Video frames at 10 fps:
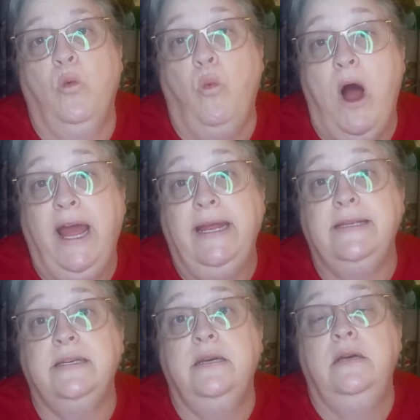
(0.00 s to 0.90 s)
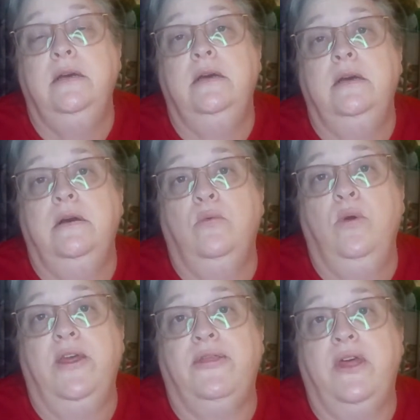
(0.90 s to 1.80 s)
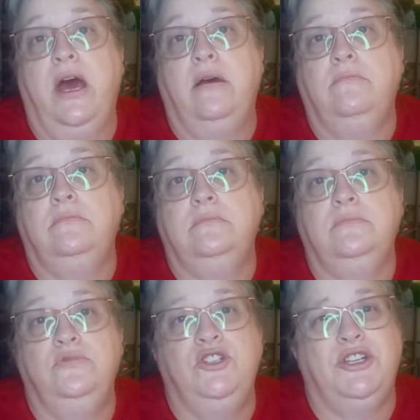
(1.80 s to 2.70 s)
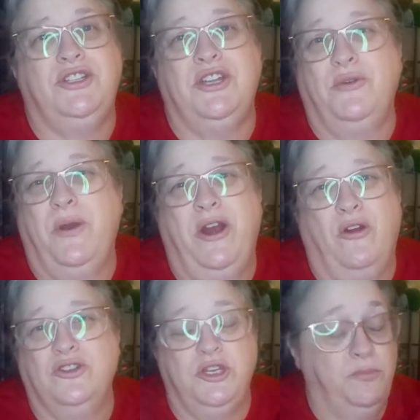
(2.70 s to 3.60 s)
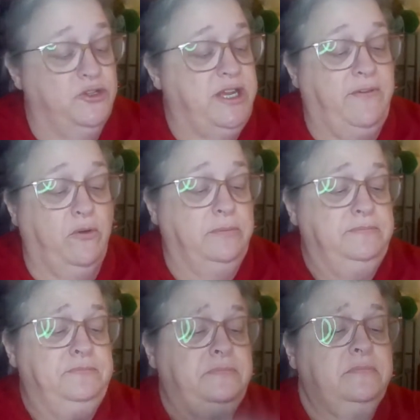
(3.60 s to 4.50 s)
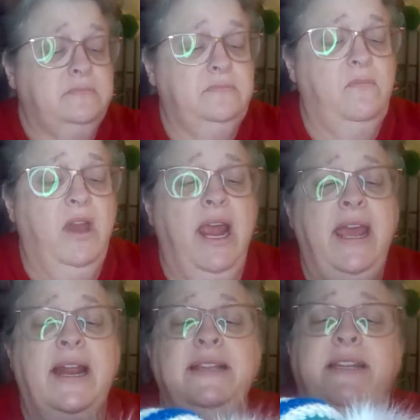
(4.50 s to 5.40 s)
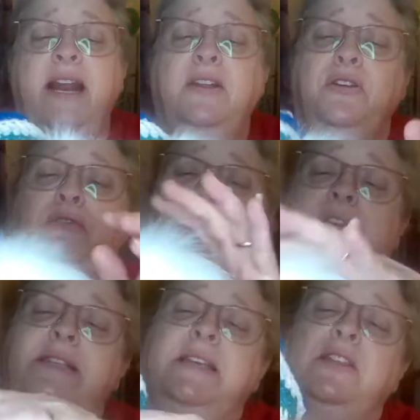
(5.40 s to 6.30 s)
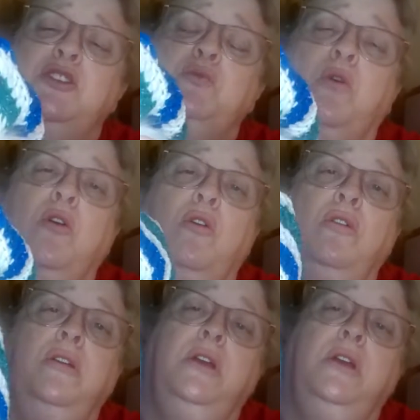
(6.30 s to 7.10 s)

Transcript: white with just a Red Heart Super Saver. And I don't know if you can see the swirl